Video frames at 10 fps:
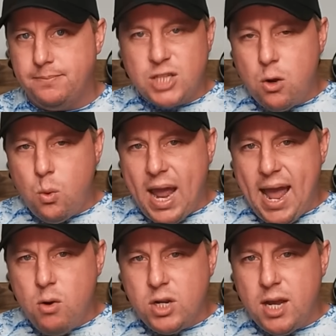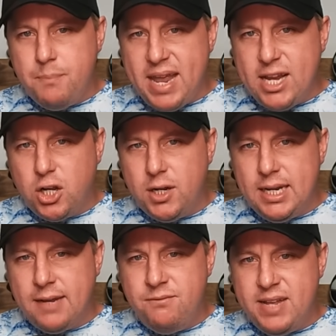So how come they
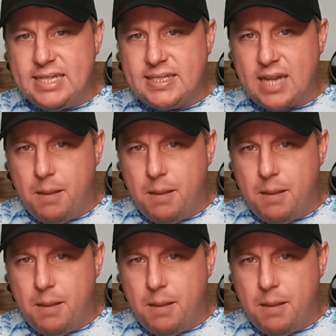couldn't convince